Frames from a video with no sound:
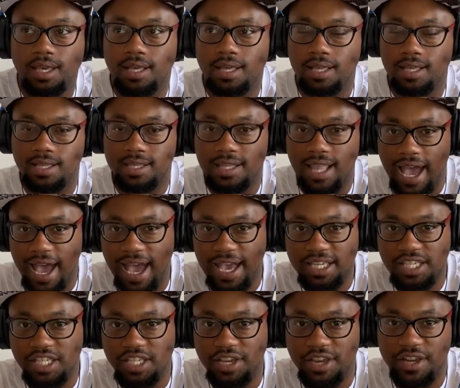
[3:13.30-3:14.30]

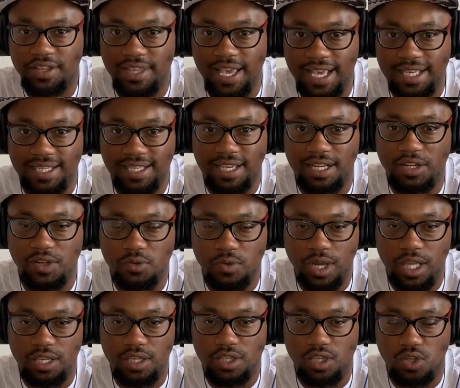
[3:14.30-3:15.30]
Last year, that
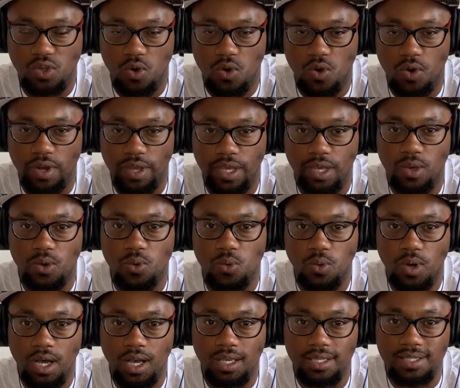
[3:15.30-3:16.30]
Cinderella story
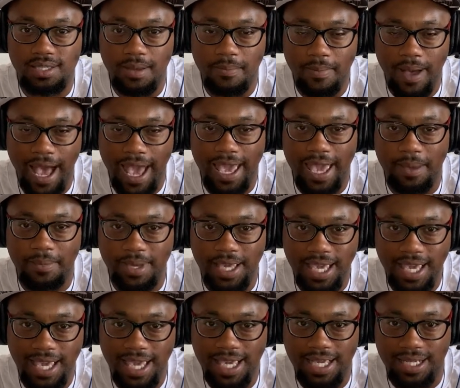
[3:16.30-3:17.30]
was the Miami
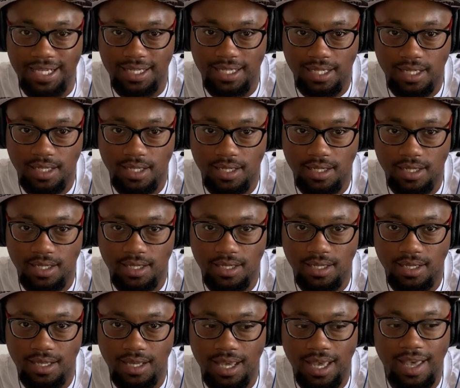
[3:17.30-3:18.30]
Heat.
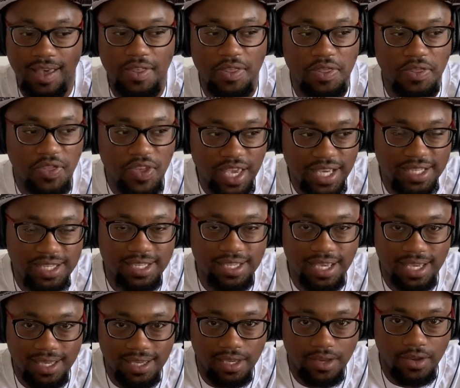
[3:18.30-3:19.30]
This
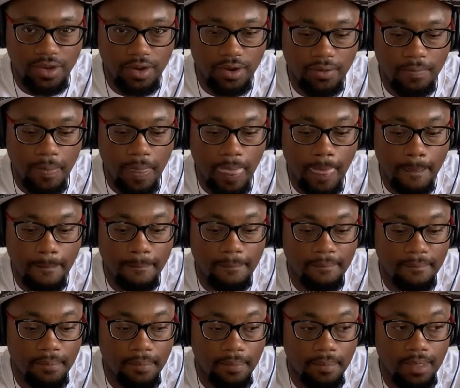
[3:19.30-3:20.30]
year,
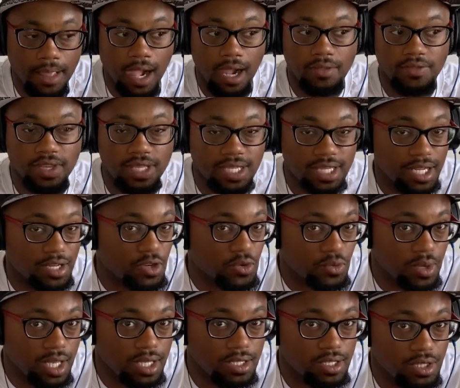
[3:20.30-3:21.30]
the
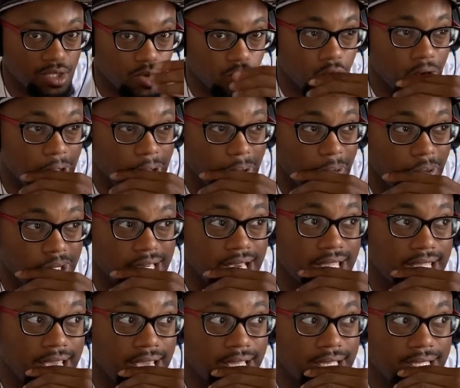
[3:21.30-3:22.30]
Cinderella story, which I
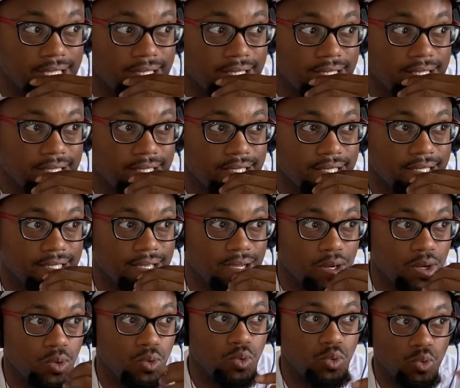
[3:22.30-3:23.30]
think
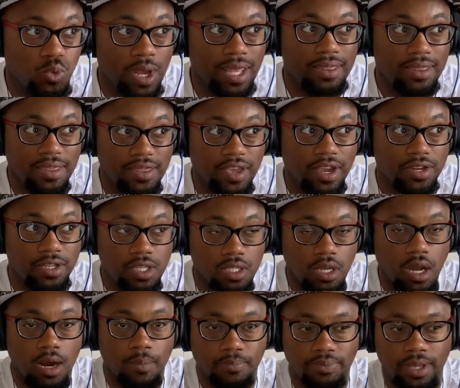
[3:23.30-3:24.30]
when their
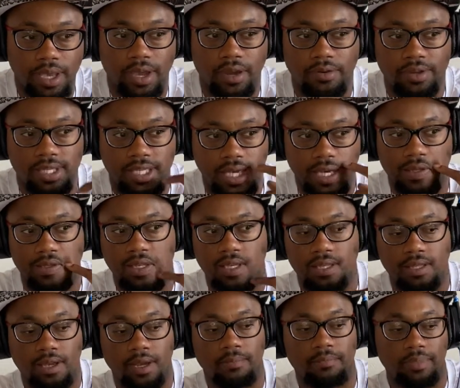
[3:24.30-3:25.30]
star player is healthy,
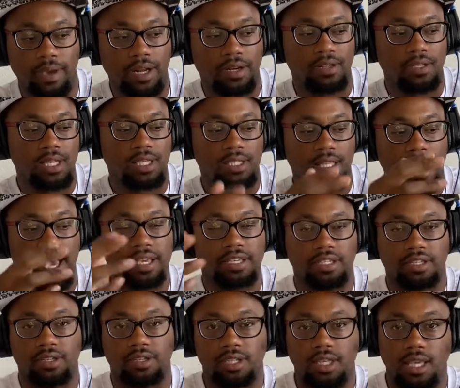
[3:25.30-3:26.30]
they're better than last
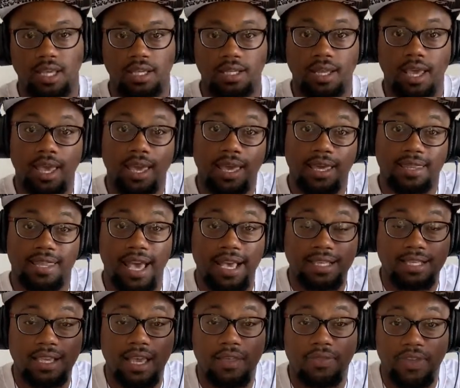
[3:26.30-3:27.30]
year's Heat.
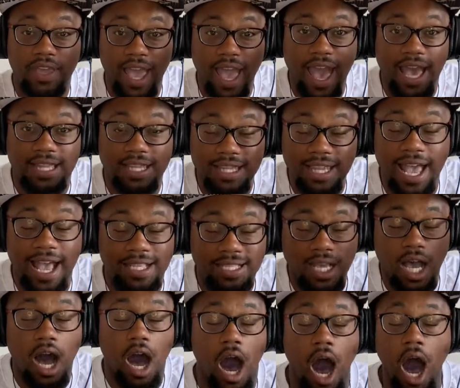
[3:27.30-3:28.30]
That's the
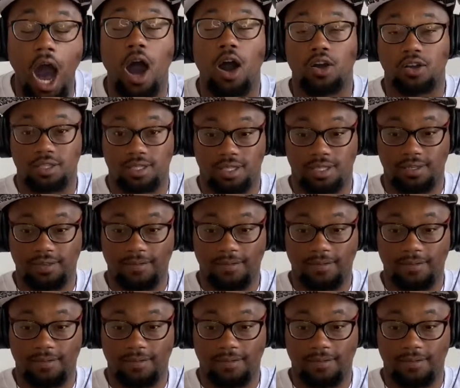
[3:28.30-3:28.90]
Atlanta Hawks.